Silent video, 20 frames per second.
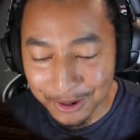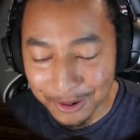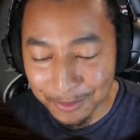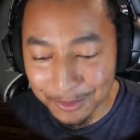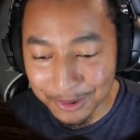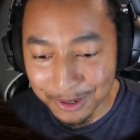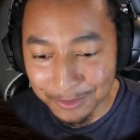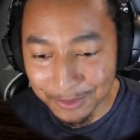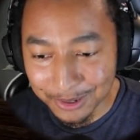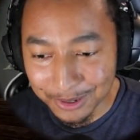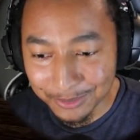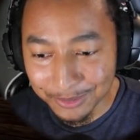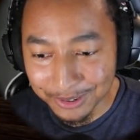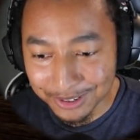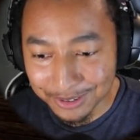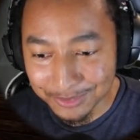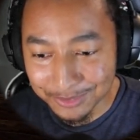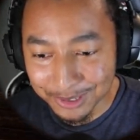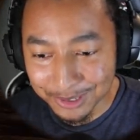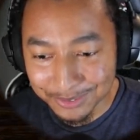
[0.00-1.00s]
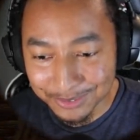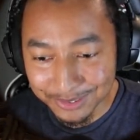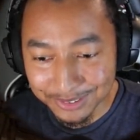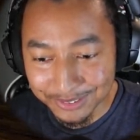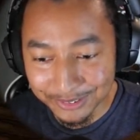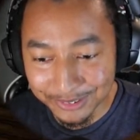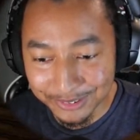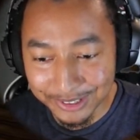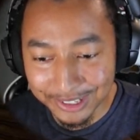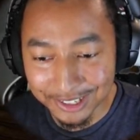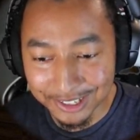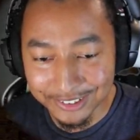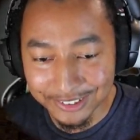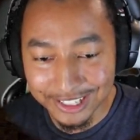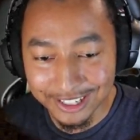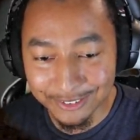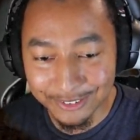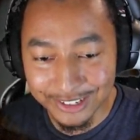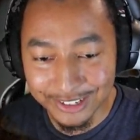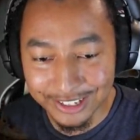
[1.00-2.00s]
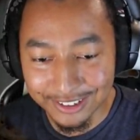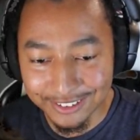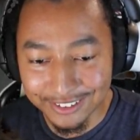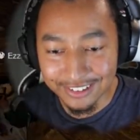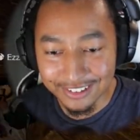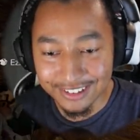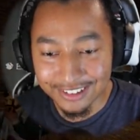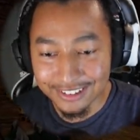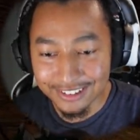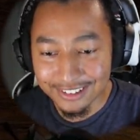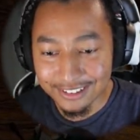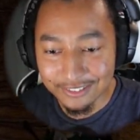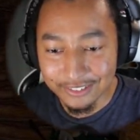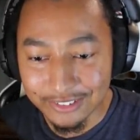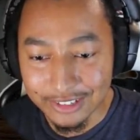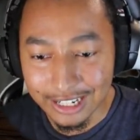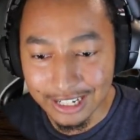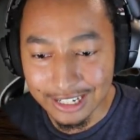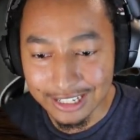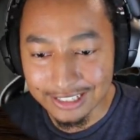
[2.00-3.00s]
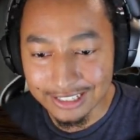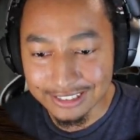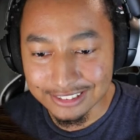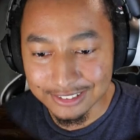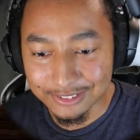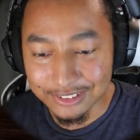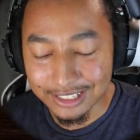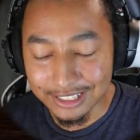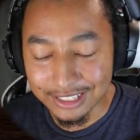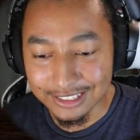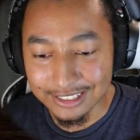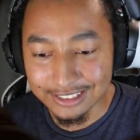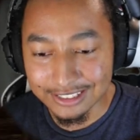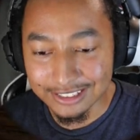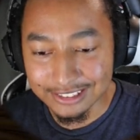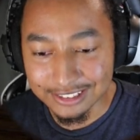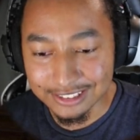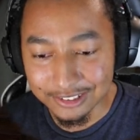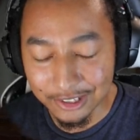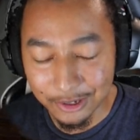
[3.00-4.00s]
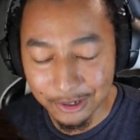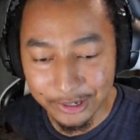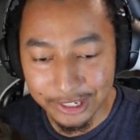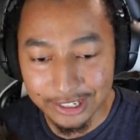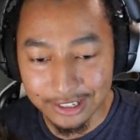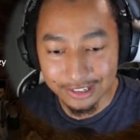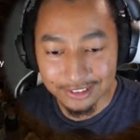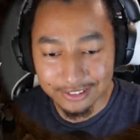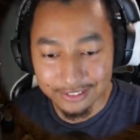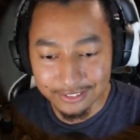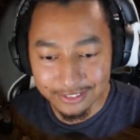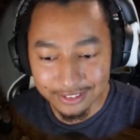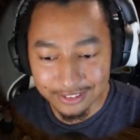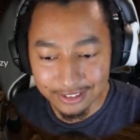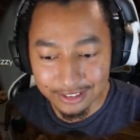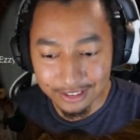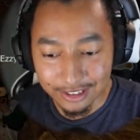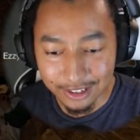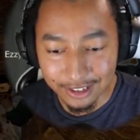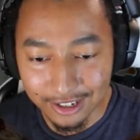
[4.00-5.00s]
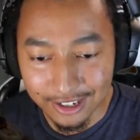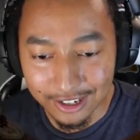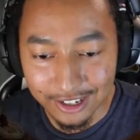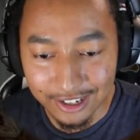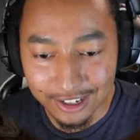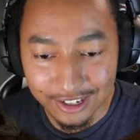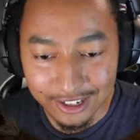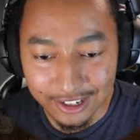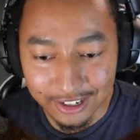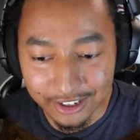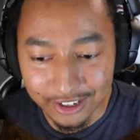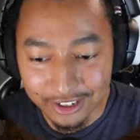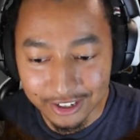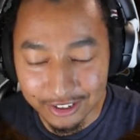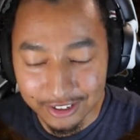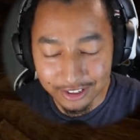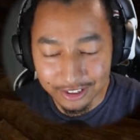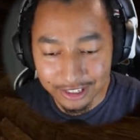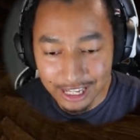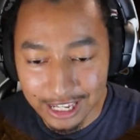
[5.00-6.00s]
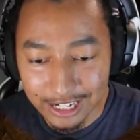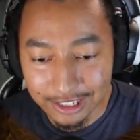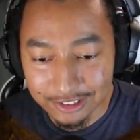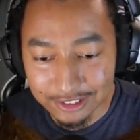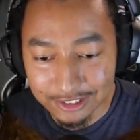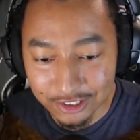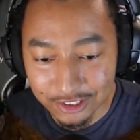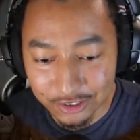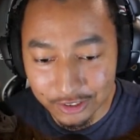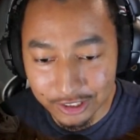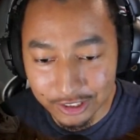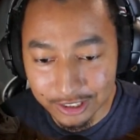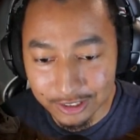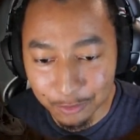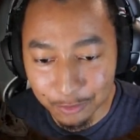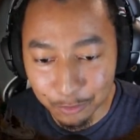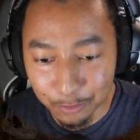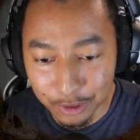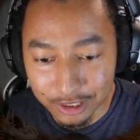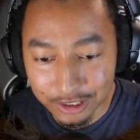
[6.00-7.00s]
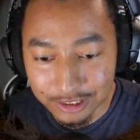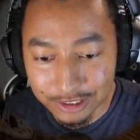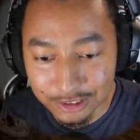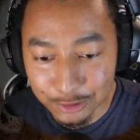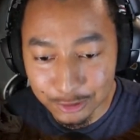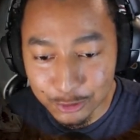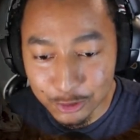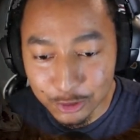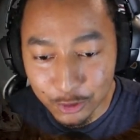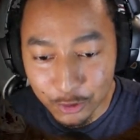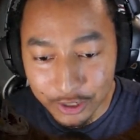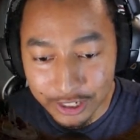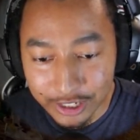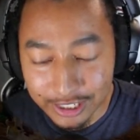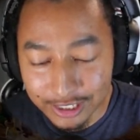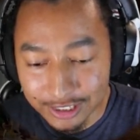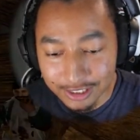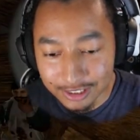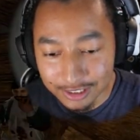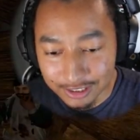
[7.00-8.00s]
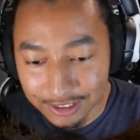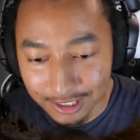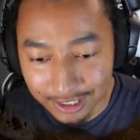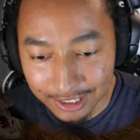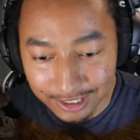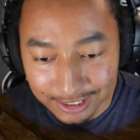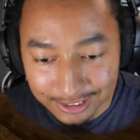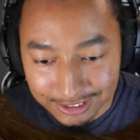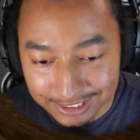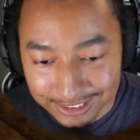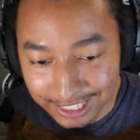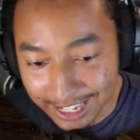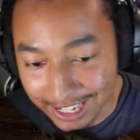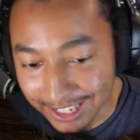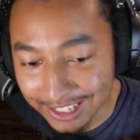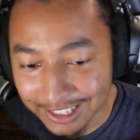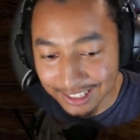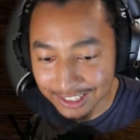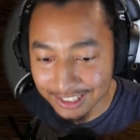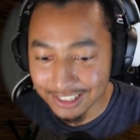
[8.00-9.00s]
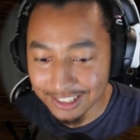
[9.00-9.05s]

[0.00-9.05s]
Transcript: Come on, come on, come on, come on, come on, come on. We out, we out, we out. We gotta end this shit. We gotta end this shit. Y'all all ready? All right, all right. He's on three. One, two, three. One, two, three. Uh